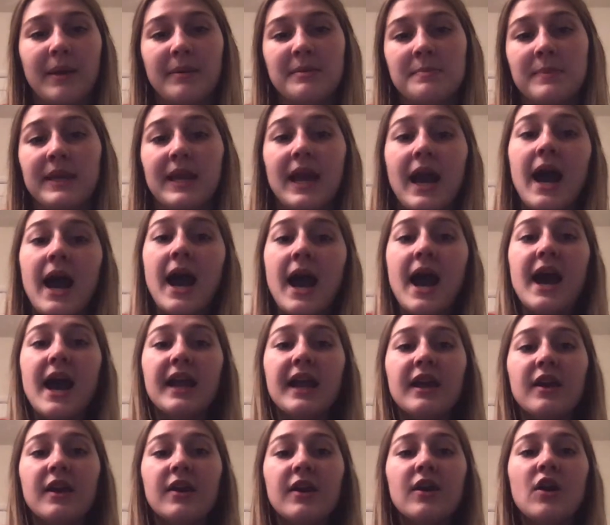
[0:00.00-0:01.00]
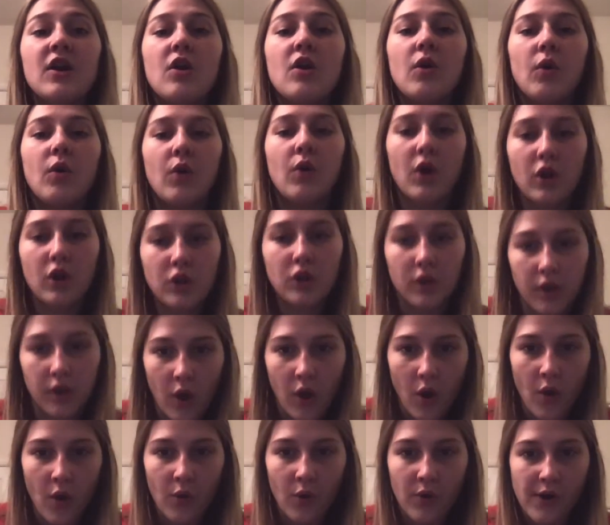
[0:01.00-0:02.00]
be higher or
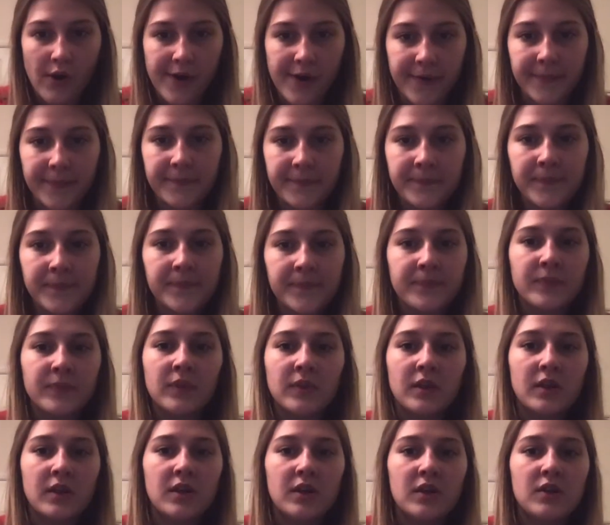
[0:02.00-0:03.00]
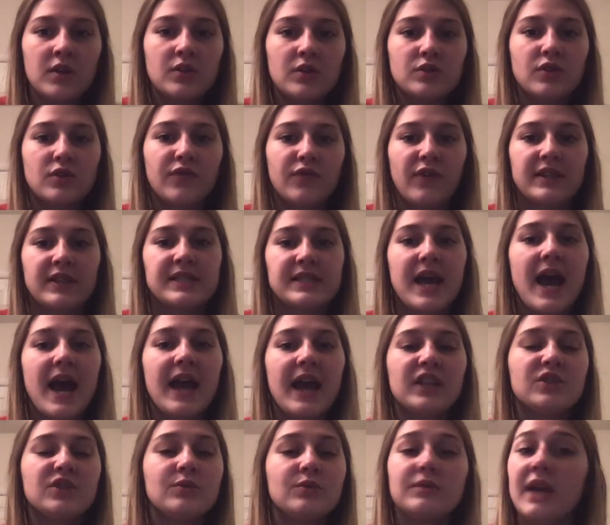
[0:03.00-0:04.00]
lower. So friends,
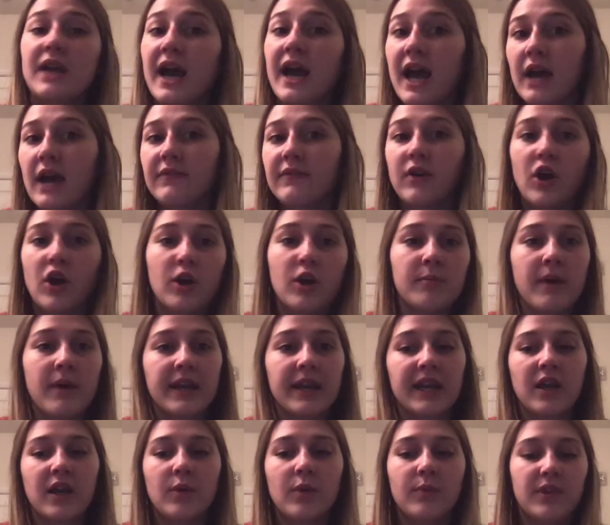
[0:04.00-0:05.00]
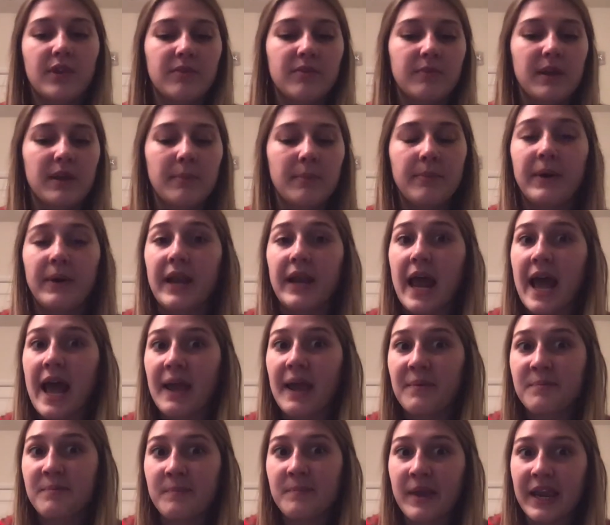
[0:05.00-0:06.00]
I do not have a harmonica with me, but
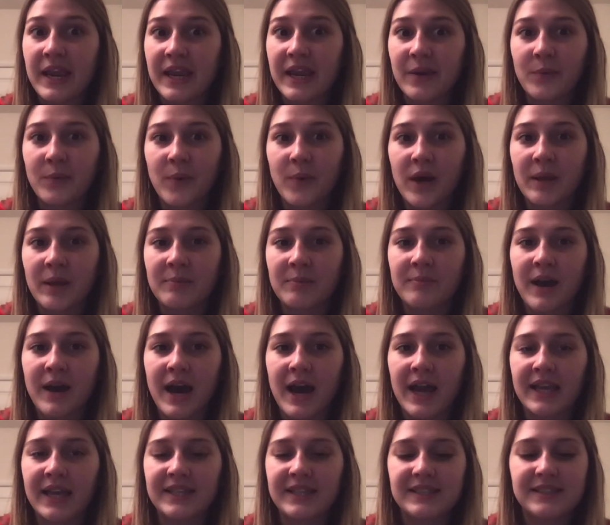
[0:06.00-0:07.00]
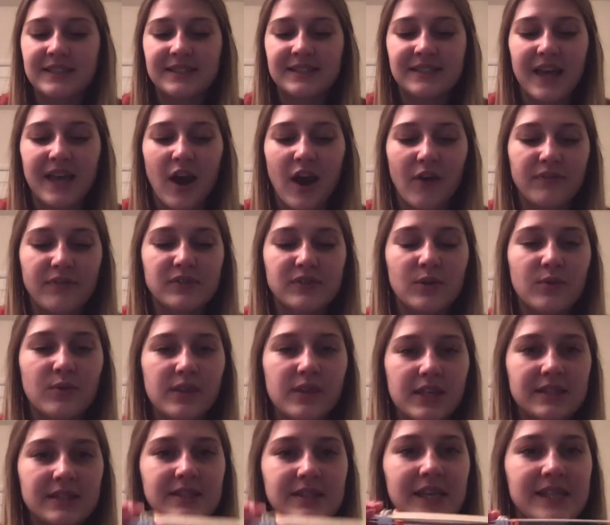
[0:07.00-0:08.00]
I made one myself. So
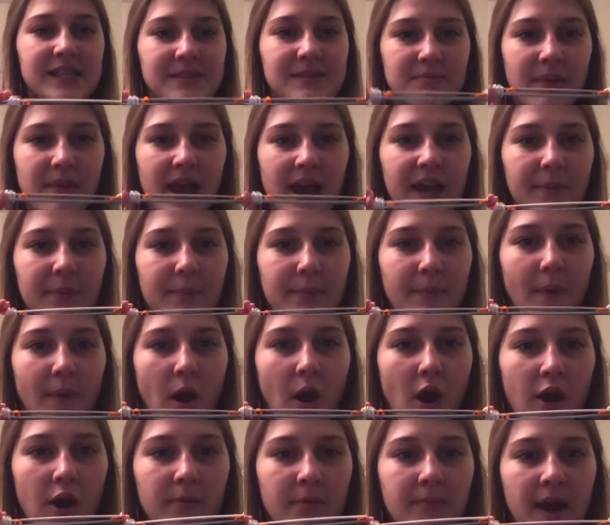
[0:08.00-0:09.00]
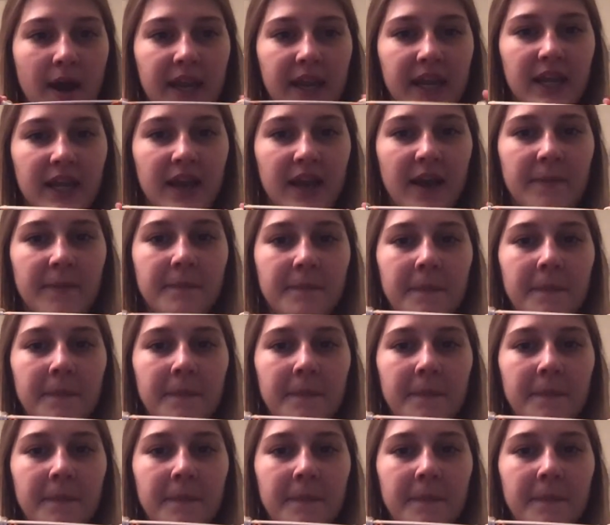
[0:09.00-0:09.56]
this is my harmonica,